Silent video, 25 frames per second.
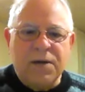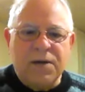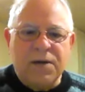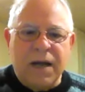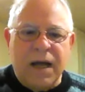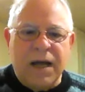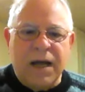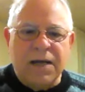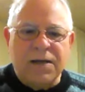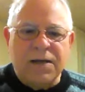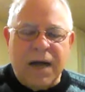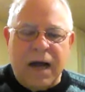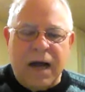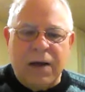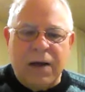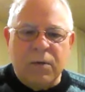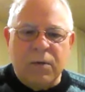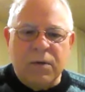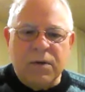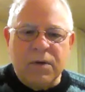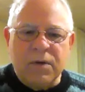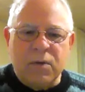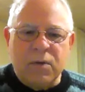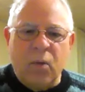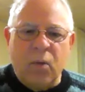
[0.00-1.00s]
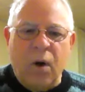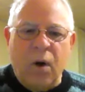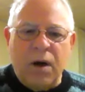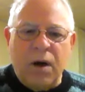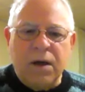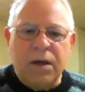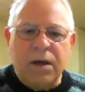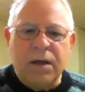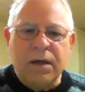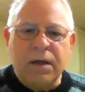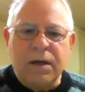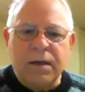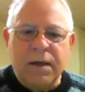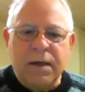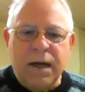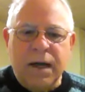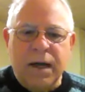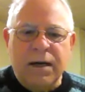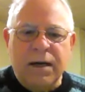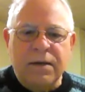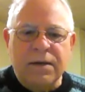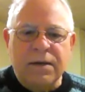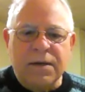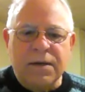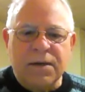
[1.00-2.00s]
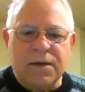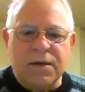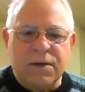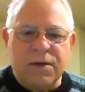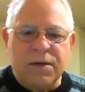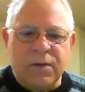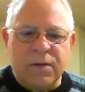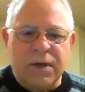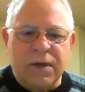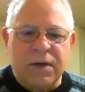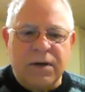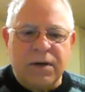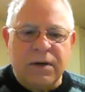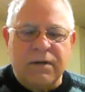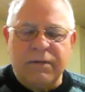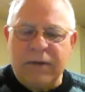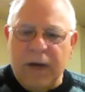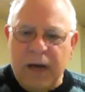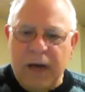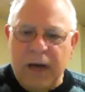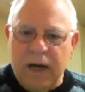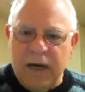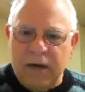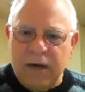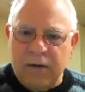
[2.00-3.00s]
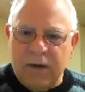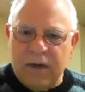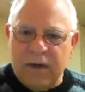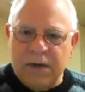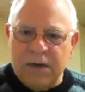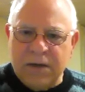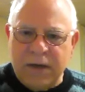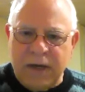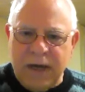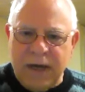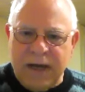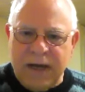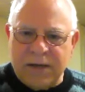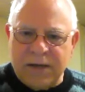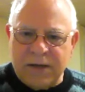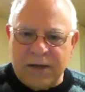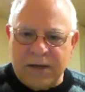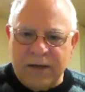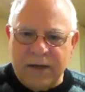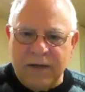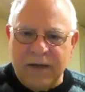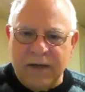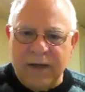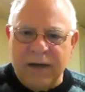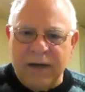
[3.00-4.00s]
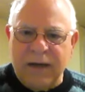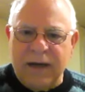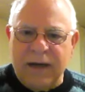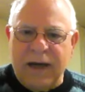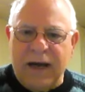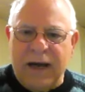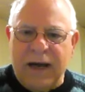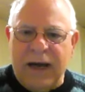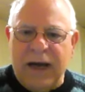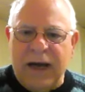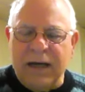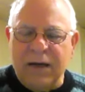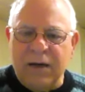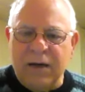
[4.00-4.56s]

though, was as I was walking down the street of Anchorage, Alaska,